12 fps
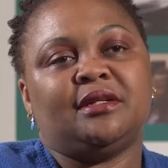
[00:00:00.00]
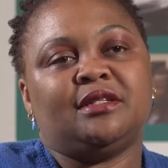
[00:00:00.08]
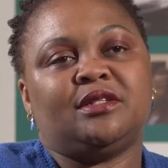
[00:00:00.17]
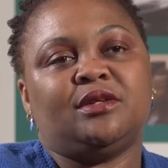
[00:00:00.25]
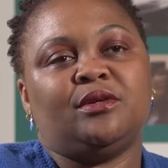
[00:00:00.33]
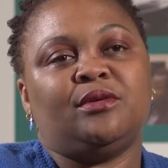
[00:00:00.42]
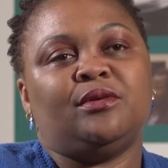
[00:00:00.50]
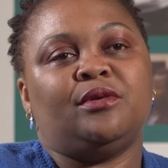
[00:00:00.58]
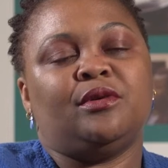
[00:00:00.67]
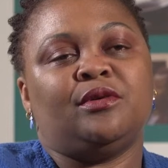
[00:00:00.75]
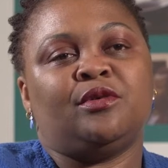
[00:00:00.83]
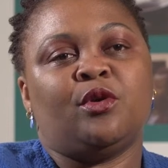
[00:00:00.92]
is to
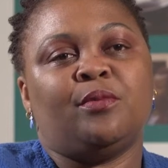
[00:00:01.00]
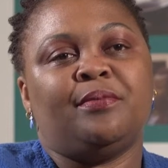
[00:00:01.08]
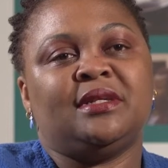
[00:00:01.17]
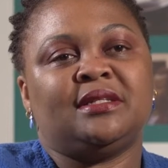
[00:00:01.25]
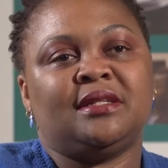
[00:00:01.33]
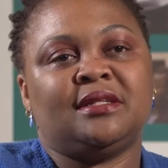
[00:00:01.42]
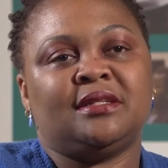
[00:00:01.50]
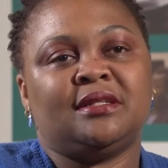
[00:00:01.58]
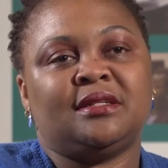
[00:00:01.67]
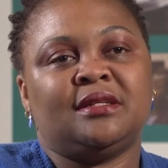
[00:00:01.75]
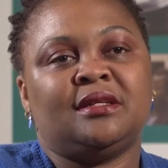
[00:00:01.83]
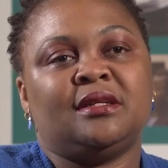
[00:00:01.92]
grow
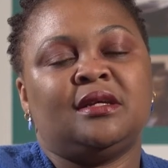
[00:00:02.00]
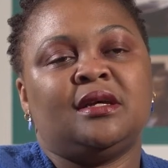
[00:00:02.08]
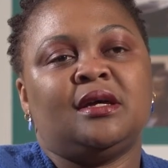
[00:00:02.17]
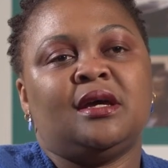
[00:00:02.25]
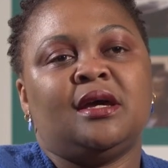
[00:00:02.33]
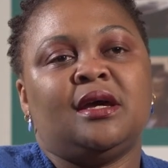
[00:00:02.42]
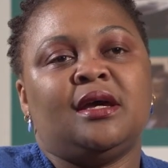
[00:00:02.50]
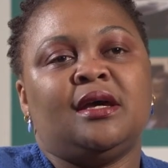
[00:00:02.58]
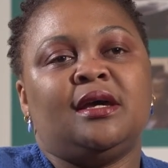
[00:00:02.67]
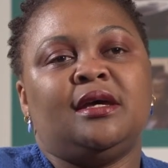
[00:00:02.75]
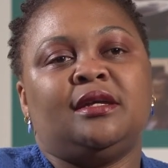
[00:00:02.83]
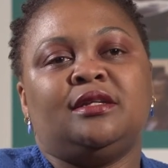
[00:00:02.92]
business
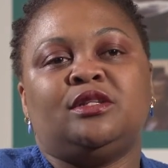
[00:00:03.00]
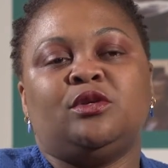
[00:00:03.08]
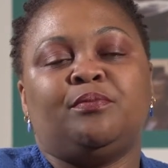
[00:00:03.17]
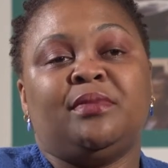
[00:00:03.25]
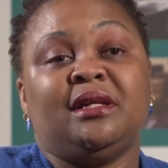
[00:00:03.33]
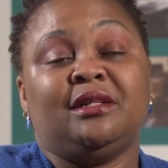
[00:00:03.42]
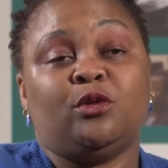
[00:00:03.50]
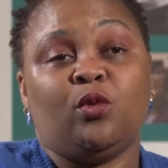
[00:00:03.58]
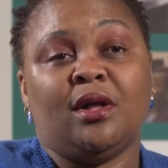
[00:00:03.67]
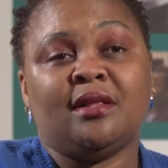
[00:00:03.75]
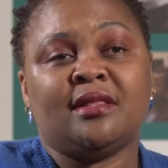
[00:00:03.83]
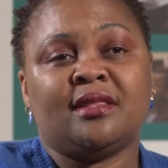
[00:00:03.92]
and to build
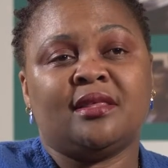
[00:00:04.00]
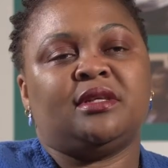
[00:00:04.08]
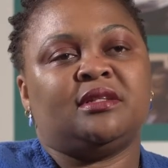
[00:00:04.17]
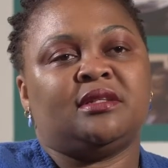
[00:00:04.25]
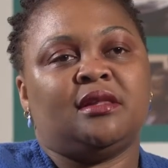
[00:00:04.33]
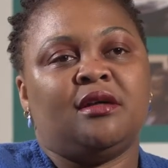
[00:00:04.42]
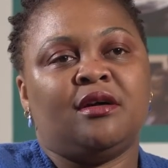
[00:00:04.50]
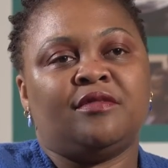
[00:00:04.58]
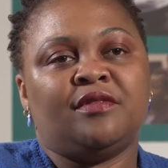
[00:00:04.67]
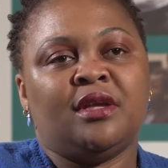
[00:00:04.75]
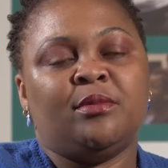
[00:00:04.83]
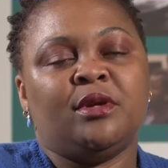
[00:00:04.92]
wealth. There's a lot
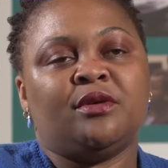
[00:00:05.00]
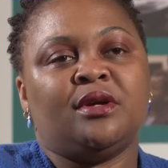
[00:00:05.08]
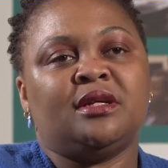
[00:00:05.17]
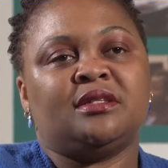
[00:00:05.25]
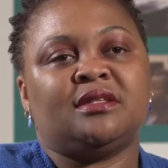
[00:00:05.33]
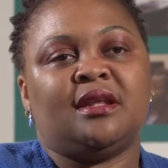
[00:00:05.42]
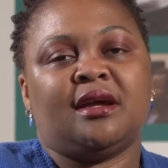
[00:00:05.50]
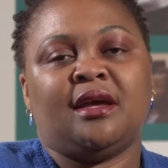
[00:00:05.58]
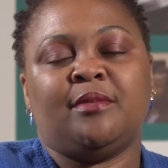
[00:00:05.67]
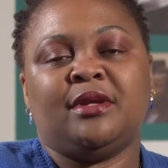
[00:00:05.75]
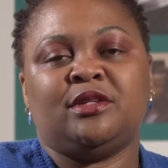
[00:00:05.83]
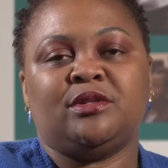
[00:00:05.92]
of immigrants that are
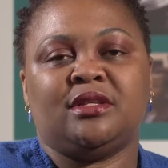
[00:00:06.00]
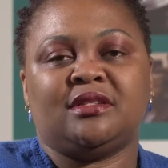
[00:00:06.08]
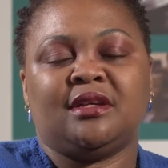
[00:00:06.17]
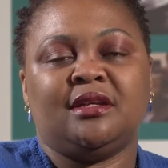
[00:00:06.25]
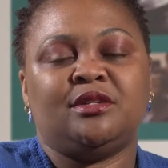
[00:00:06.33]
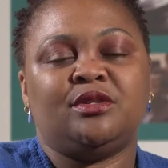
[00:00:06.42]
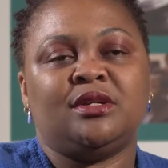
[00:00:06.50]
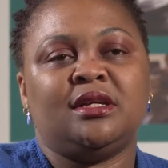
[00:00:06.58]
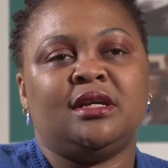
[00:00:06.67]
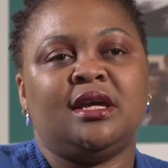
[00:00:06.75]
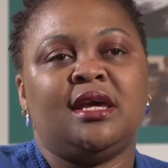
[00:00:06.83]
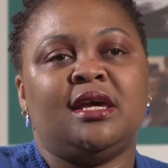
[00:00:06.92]
coming to this
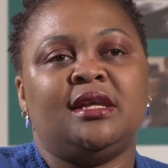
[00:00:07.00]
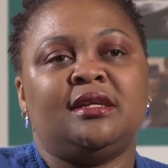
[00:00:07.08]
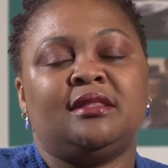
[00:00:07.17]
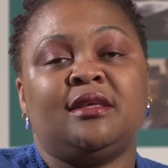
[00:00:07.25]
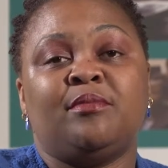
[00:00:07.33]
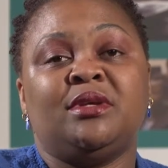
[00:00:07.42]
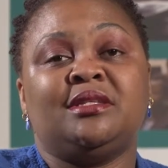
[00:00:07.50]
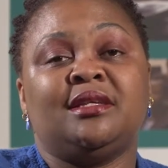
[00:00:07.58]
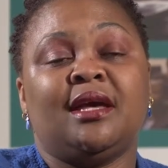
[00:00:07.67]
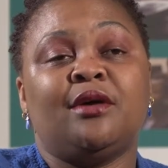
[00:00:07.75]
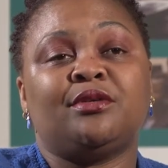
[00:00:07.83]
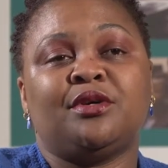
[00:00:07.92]
country, and they're
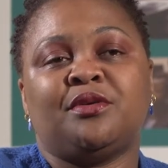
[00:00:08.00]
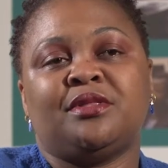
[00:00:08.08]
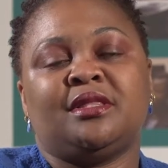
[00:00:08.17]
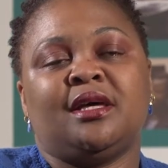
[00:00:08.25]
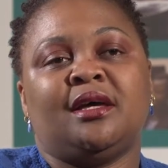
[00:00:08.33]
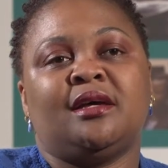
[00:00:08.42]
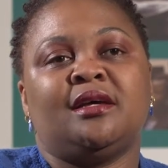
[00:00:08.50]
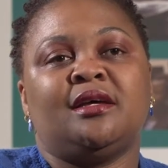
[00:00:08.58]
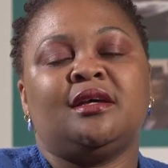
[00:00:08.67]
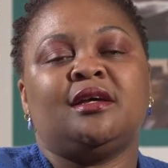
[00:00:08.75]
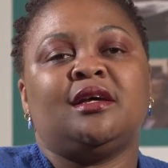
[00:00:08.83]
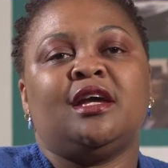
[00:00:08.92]
missing out on the
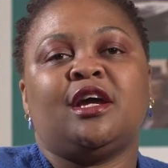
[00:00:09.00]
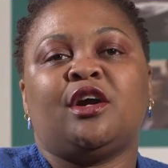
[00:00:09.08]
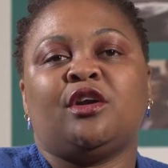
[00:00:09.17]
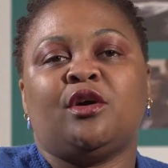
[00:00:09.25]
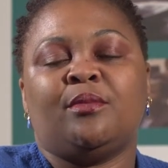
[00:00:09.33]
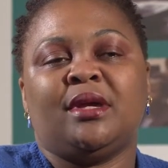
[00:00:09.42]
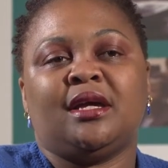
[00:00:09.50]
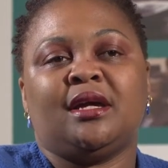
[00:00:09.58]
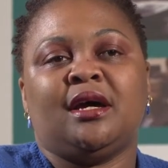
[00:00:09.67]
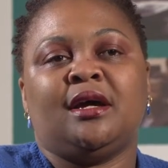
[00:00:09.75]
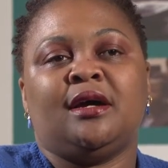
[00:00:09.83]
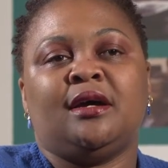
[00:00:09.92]
economic
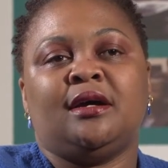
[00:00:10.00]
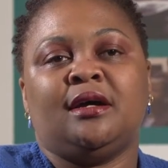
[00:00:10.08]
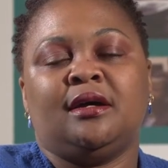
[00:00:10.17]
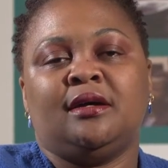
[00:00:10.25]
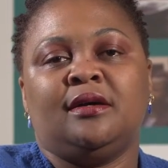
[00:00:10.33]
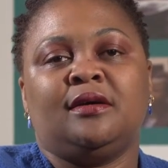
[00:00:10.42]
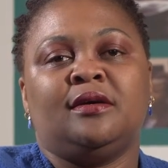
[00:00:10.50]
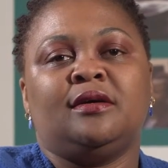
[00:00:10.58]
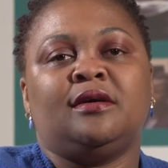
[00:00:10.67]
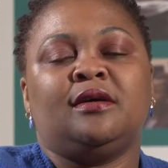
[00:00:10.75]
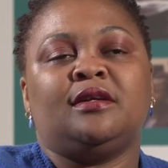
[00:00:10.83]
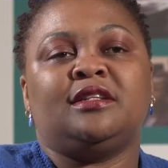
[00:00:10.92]

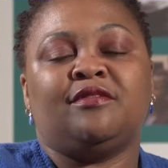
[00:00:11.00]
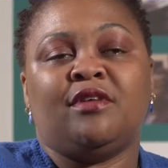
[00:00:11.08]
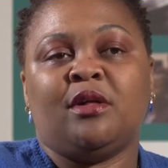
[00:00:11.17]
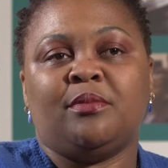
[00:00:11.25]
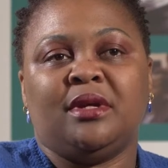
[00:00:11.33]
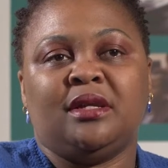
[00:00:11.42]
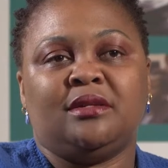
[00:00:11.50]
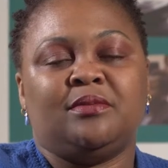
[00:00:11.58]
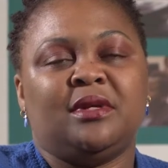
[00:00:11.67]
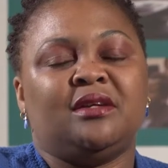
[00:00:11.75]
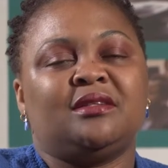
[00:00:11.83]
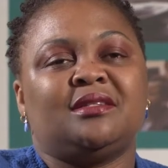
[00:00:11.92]
development
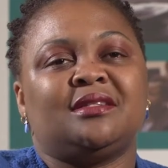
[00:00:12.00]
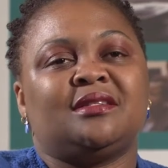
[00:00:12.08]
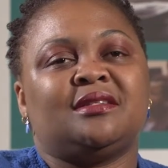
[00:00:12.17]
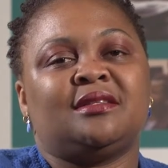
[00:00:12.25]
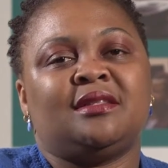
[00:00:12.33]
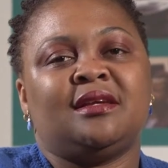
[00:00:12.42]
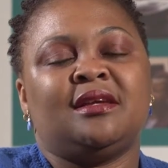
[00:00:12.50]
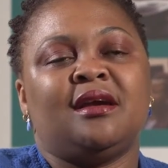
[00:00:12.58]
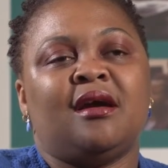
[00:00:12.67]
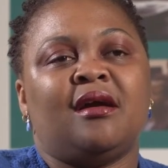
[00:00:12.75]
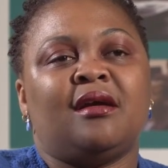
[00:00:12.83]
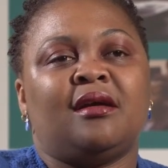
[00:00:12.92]
because they
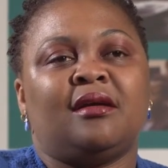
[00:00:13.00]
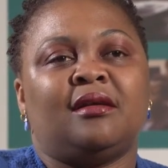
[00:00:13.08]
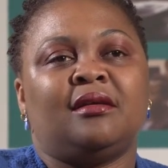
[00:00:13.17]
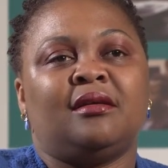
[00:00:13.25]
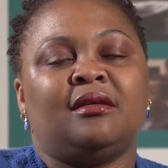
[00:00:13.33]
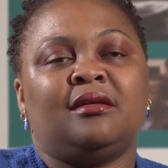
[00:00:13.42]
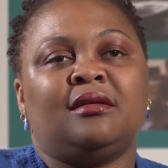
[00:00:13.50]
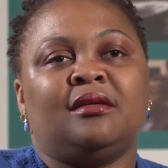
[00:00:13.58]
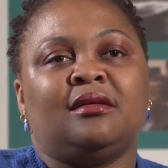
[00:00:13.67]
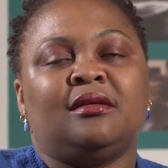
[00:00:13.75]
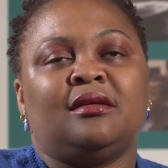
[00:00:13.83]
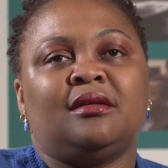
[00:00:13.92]
are
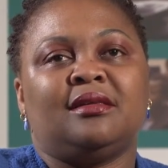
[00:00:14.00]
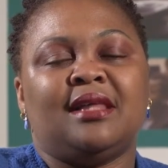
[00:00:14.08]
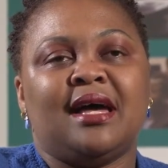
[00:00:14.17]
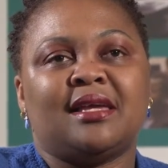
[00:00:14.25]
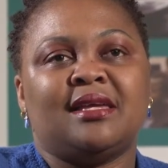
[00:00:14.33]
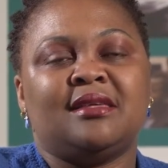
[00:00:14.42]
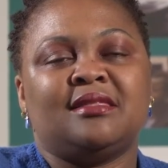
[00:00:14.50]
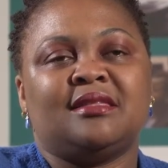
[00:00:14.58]
lacking